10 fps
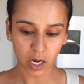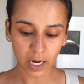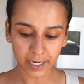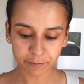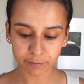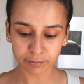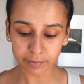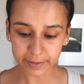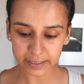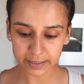I've
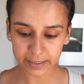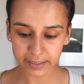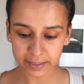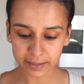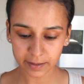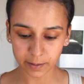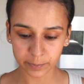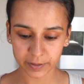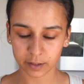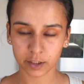really
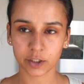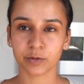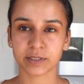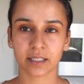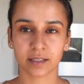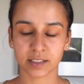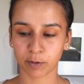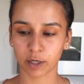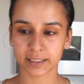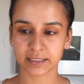been using this
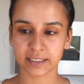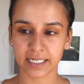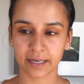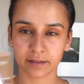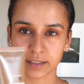product to death.